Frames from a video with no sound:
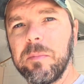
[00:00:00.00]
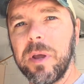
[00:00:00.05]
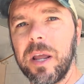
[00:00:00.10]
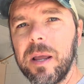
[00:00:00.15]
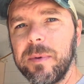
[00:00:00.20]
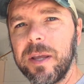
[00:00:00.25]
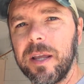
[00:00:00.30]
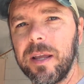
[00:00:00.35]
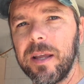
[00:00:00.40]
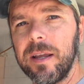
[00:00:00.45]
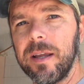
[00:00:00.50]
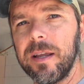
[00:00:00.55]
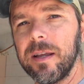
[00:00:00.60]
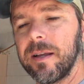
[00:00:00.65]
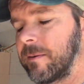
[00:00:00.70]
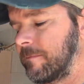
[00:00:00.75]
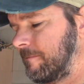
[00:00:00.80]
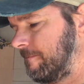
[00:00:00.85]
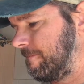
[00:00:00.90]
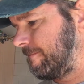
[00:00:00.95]
maybe,
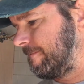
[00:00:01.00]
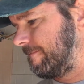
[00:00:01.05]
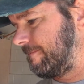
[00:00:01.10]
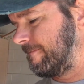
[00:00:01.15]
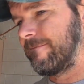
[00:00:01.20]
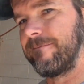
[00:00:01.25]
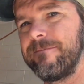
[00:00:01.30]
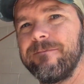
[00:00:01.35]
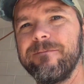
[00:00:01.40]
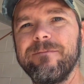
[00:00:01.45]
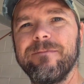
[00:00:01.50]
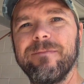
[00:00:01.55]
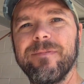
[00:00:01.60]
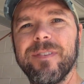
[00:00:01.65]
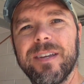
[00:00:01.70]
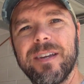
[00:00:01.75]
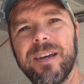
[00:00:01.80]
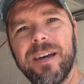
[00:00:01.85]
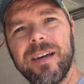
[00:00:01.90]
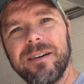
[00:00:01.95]

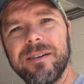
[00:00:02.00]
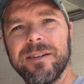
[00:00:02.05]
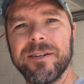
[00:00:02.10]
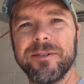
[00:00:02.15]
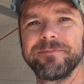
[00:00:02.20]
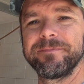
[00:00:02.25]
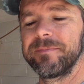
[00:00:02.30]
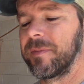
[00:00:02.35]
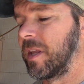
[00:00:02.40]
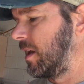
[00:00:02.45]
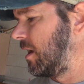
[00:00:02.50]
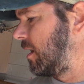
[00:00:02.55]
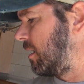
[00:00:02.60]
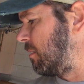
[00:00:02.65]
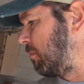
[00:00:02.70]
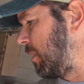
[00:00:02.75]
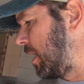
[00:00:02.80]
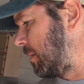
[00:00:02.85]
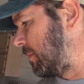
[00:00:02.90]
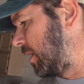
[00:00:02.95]
I don't know,
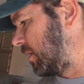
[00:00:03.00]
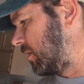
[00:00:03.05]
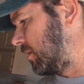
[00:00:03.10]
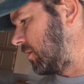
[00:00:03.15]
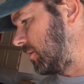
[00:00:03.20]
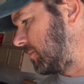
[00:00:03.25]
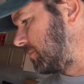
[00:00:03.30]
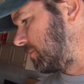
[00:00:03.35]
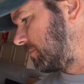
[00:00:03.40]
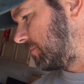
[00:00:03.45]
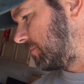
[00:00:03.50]
maybe it'll